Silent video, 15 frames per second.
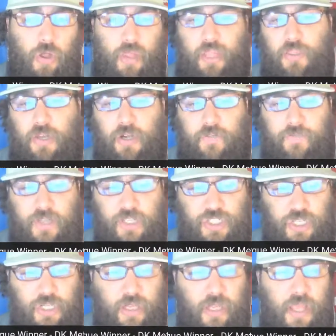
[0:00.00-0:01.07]
in their
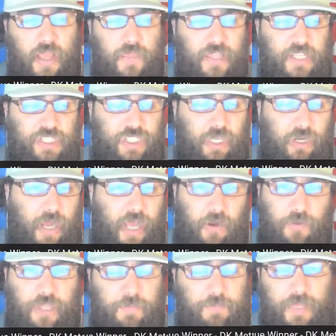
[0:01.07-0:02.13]
division this year. I
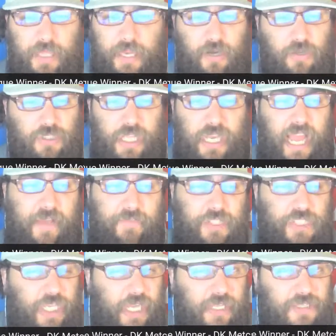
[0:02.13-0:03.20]
don't think Pete Carroll's going to have a
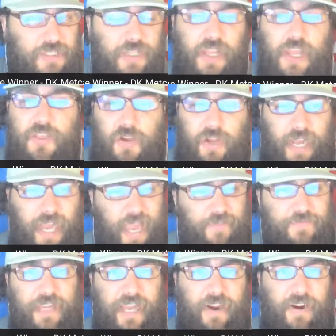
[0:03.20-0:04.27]
chance. They're going to have
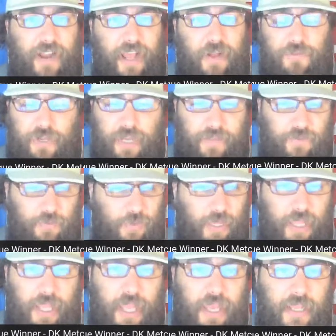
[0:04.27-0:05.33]
to air it out. They're going to have to
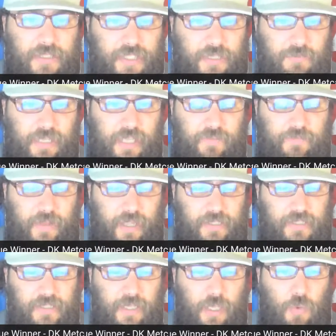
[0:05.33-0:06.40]
rely on some
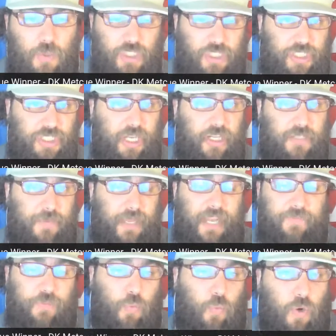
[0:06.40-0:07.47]
defense, which the Seahawks might
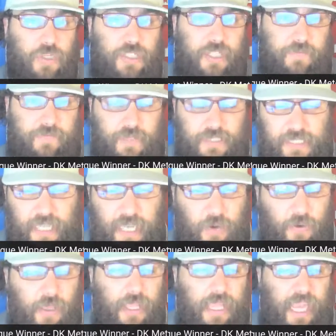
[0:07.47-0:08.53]
have the worst defense now
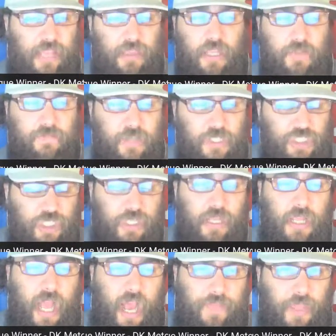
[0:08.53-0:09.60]
in the division.
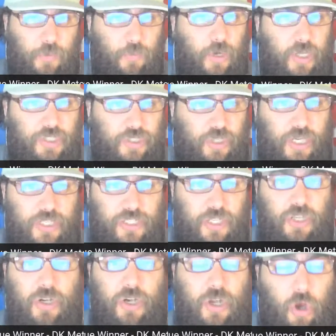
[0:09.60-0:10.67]
I think Russ tries to
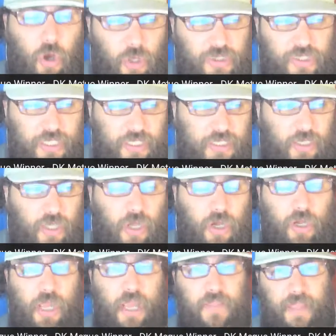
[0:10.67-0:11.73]
cook all season
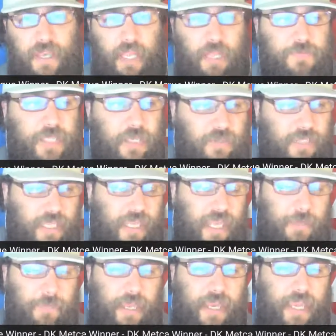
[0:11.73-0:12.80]
long. That helps out DK
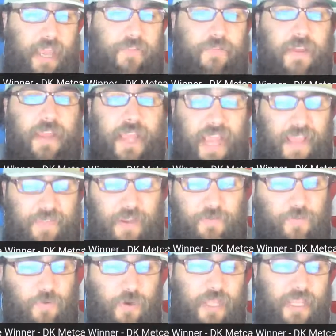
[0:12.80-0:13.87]
Metcalf, and
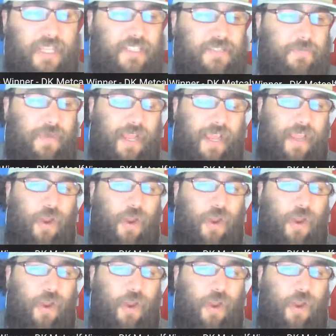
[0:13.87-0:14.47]
therefore he is my